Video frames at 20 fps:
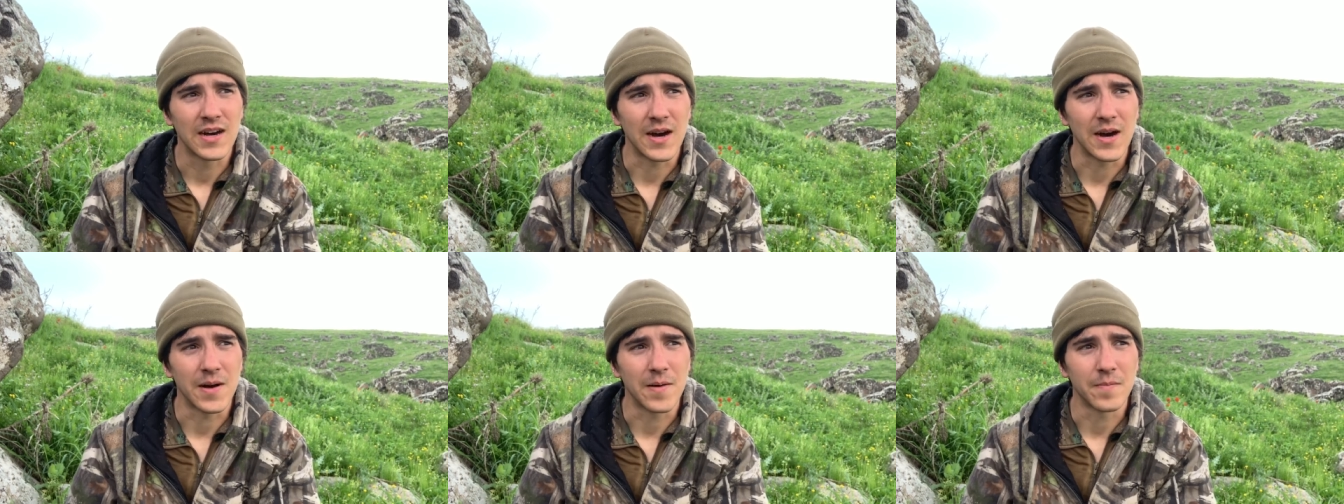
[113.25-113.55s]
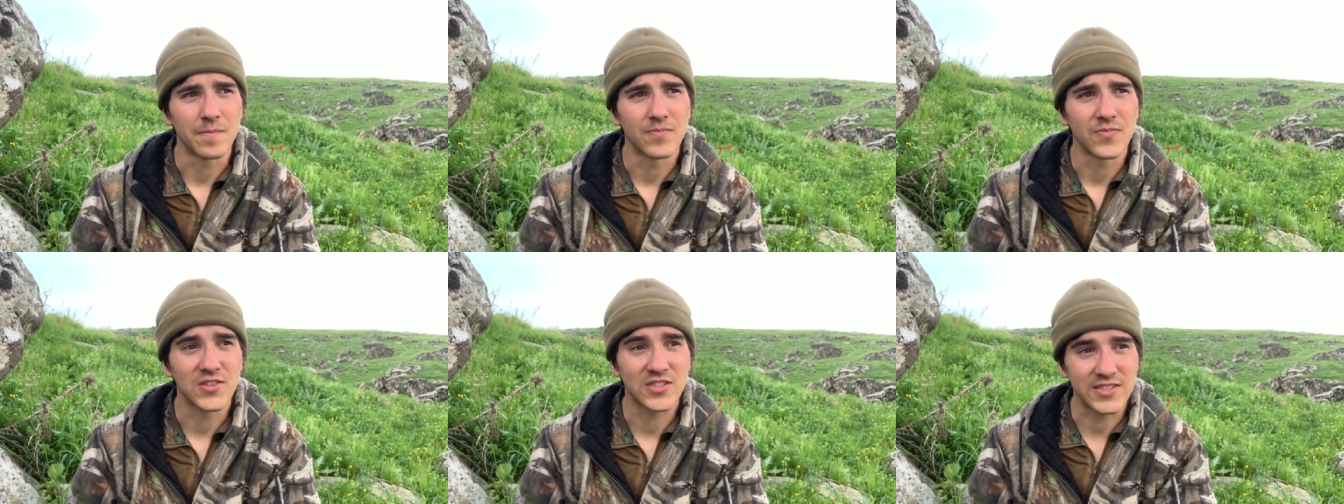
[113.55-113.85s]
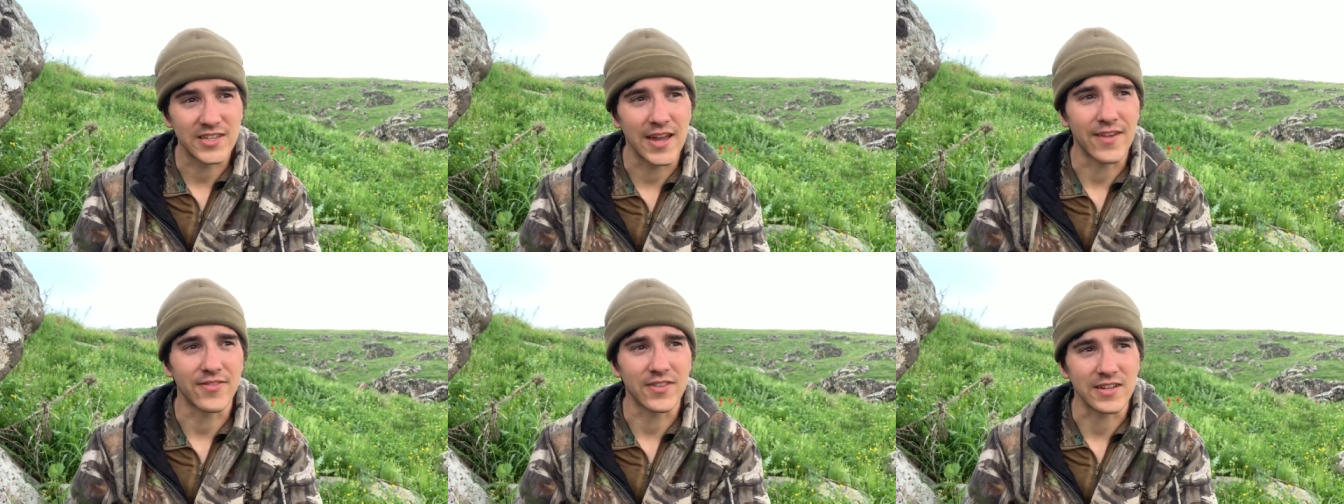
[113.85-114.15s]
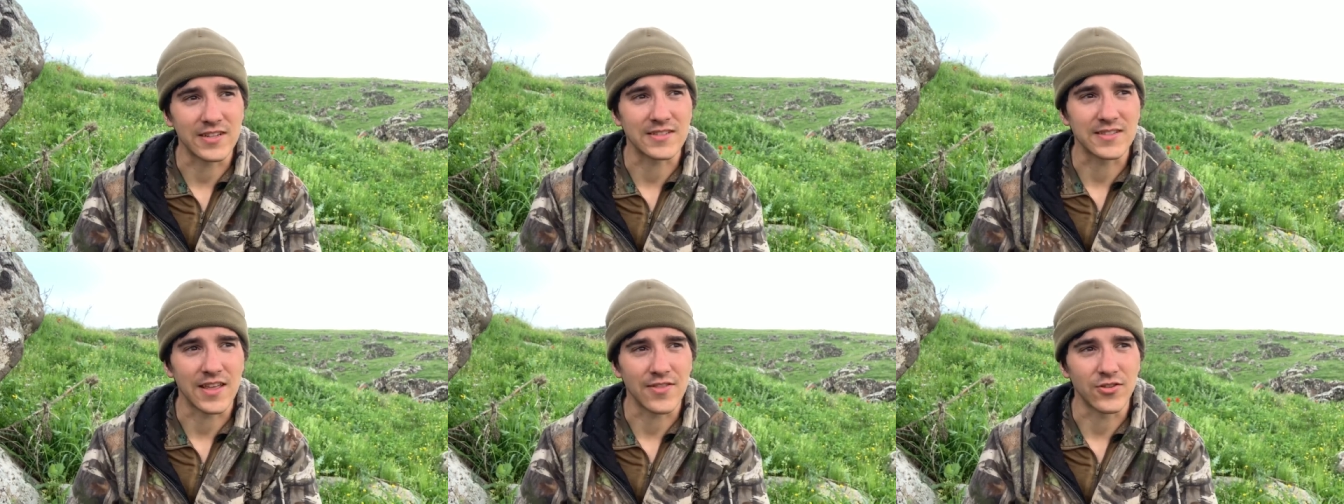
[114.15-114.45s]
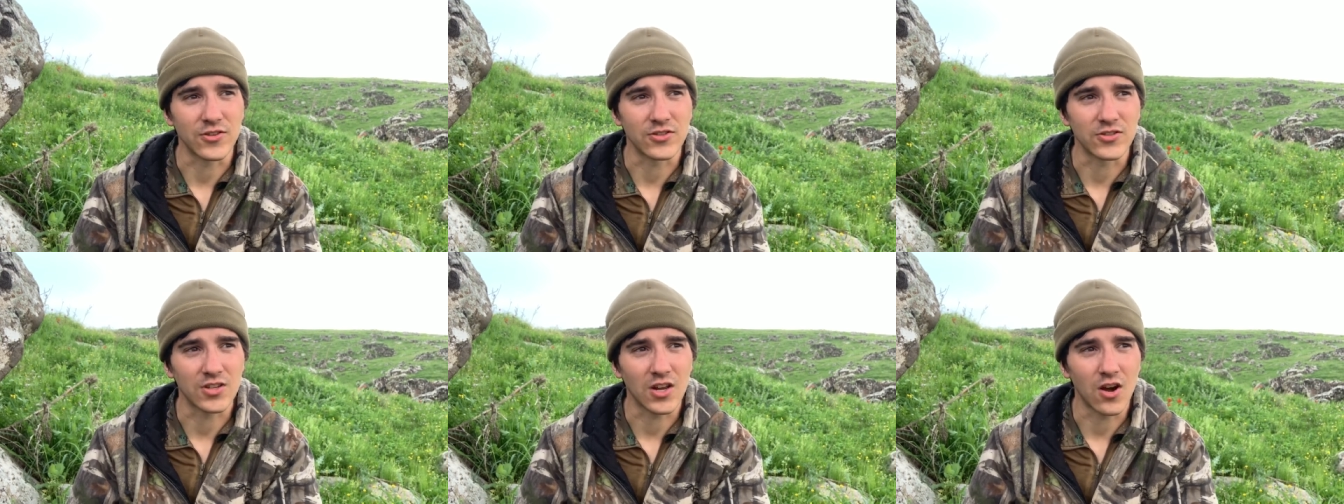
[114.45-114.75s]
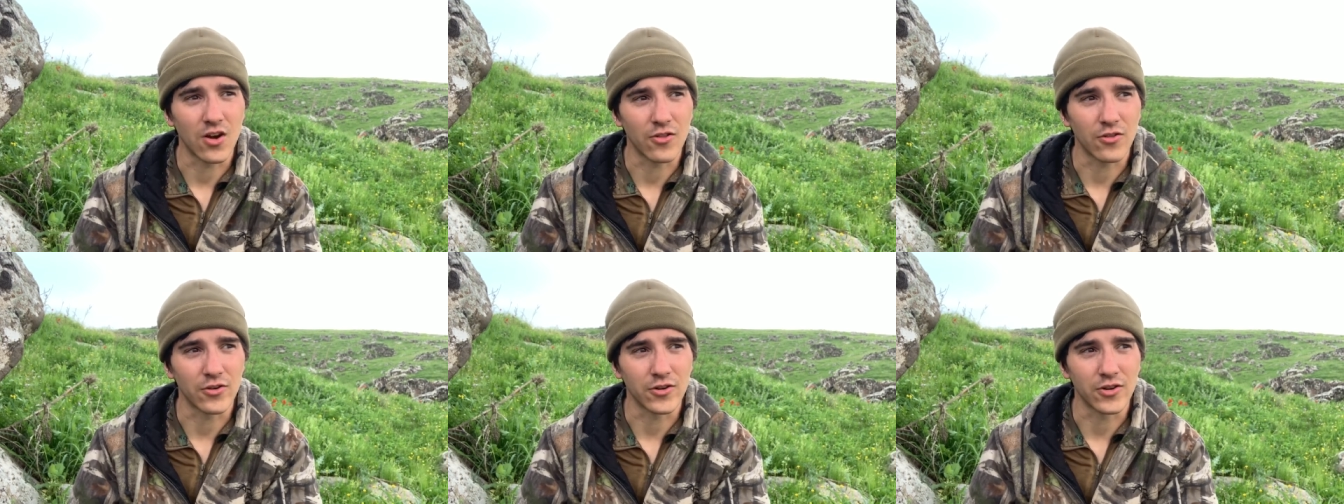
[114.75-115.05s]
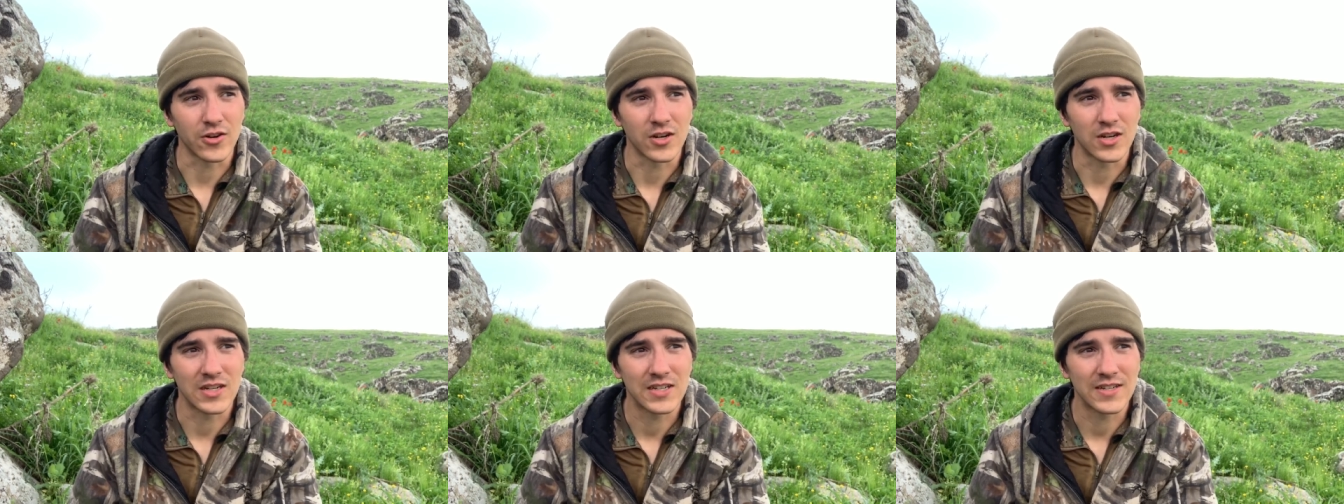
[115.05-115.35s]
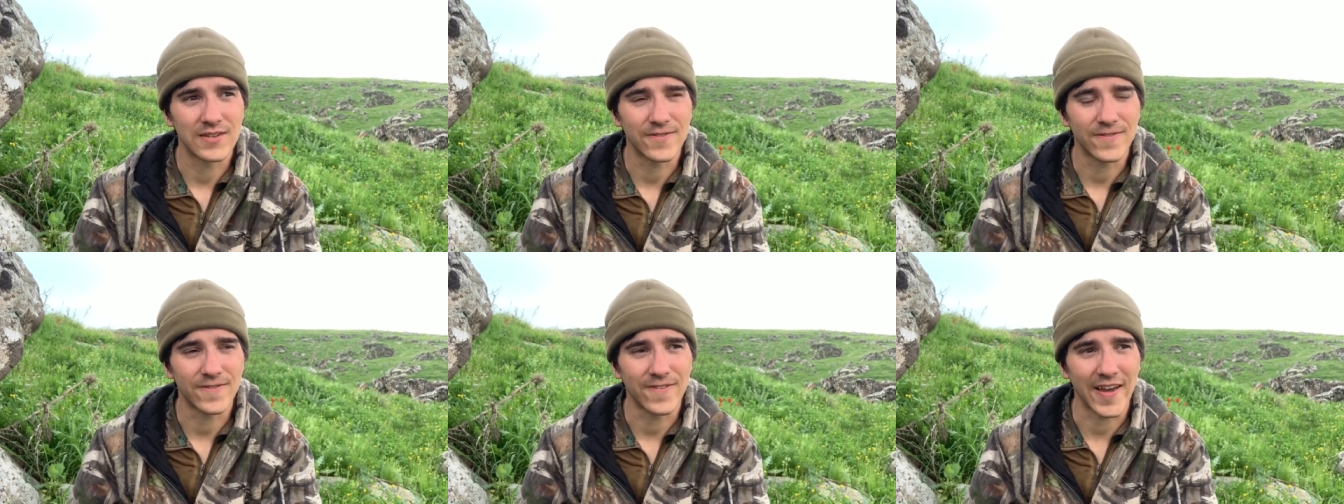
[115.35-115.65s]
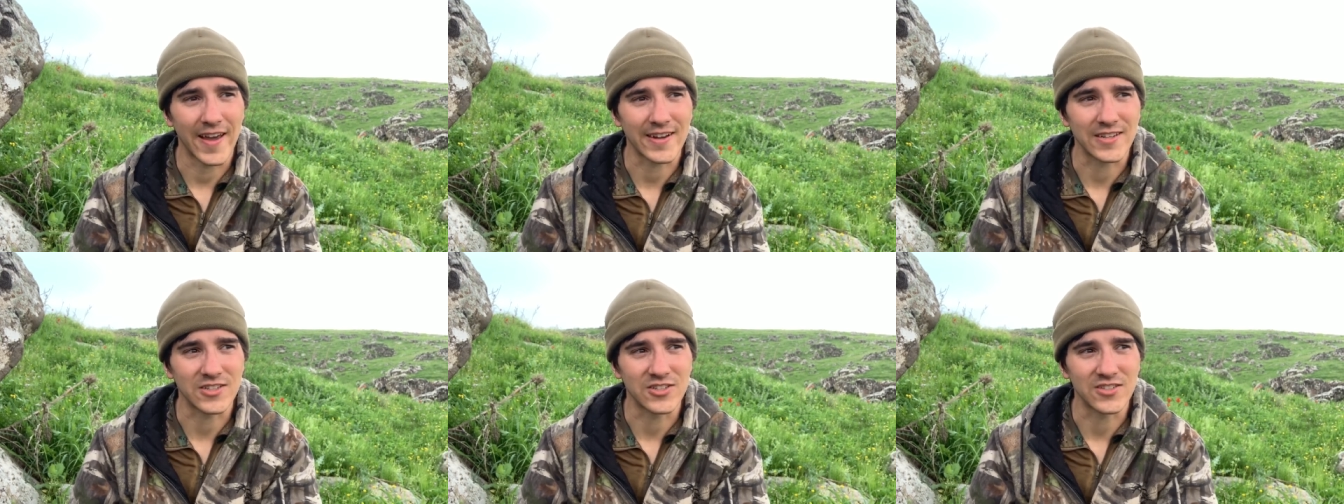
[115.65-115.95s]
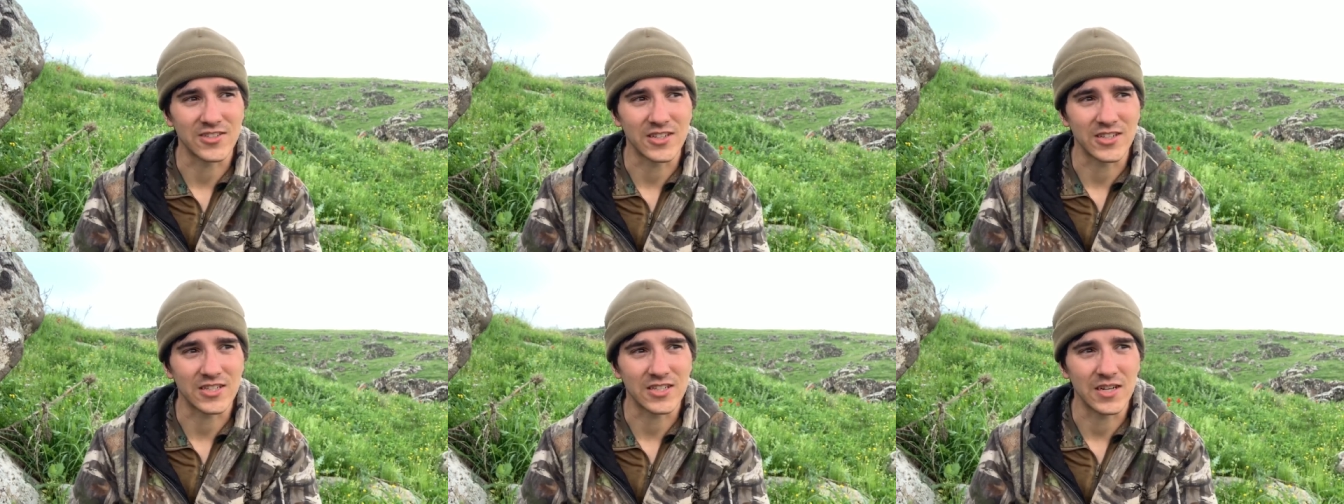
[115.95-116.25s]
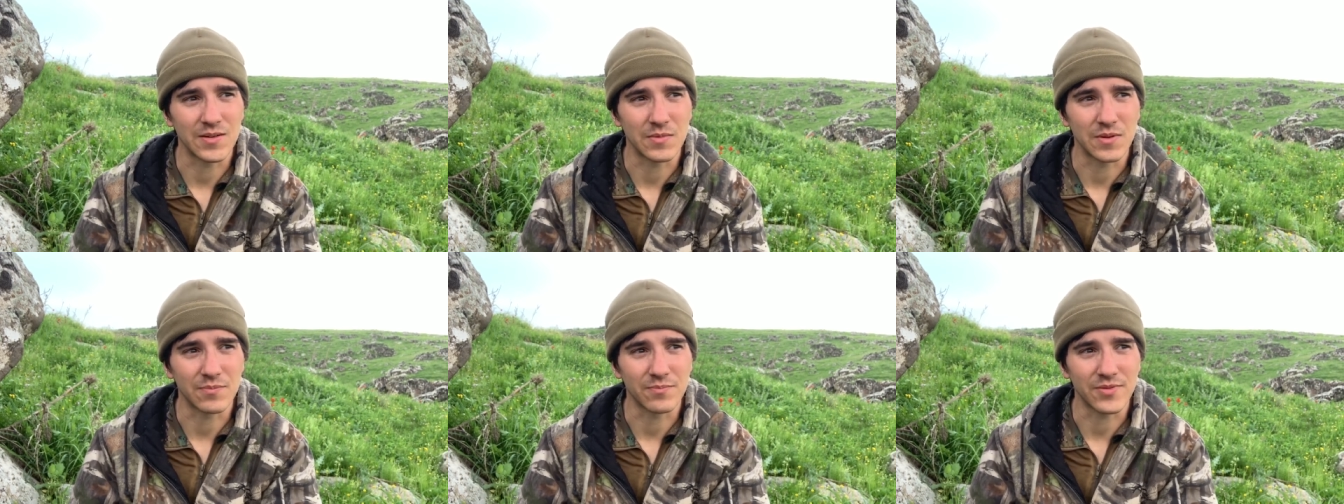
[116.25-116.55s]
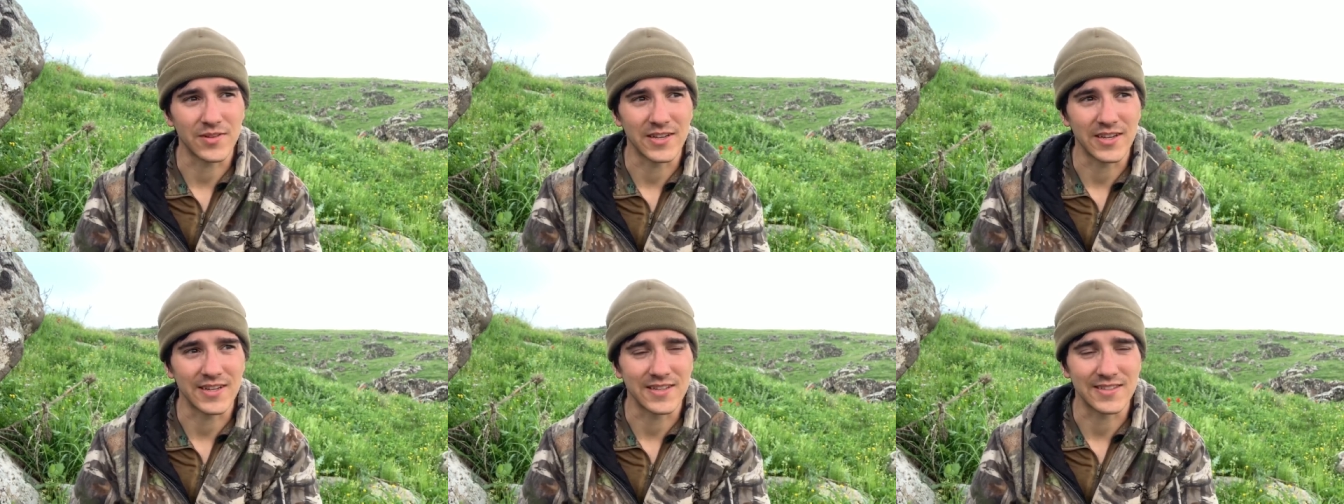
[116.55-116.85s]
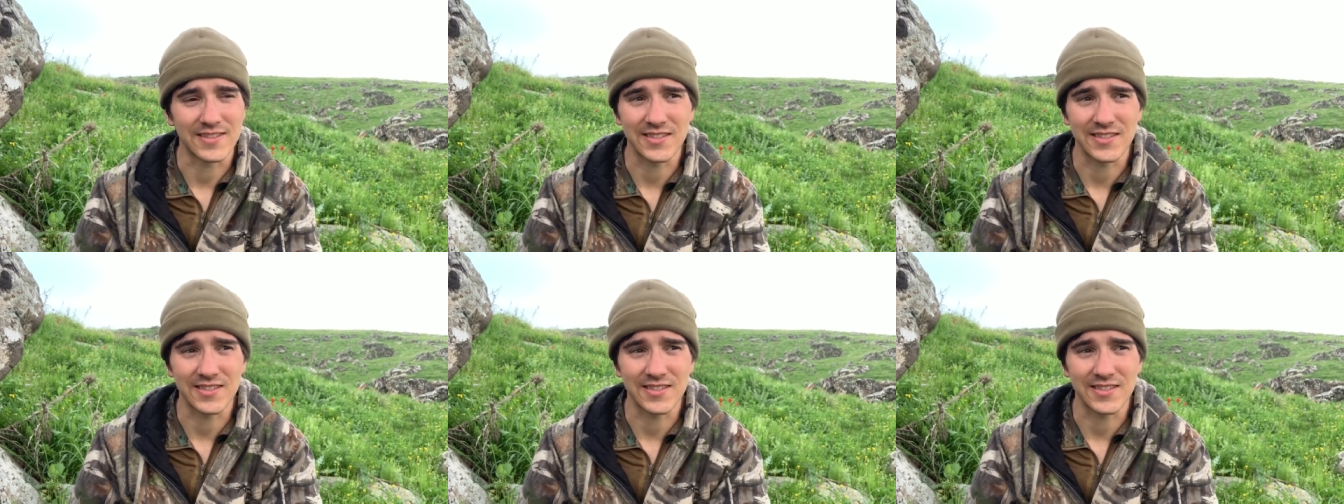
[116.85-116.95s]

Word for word: Um, the sad thing is that there's other factors that are coming in play.